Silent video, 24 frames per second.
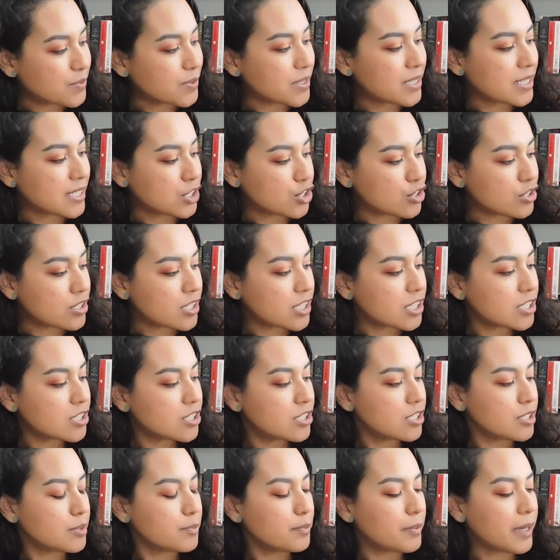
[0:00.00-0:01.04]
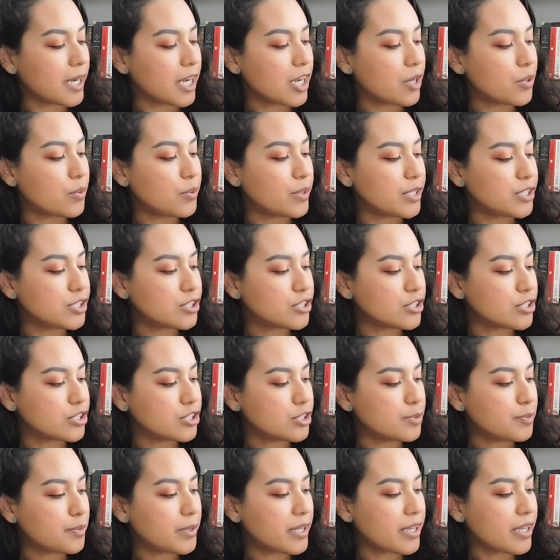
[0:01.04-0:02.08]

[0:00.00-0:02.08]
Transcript: with an introduction by Richard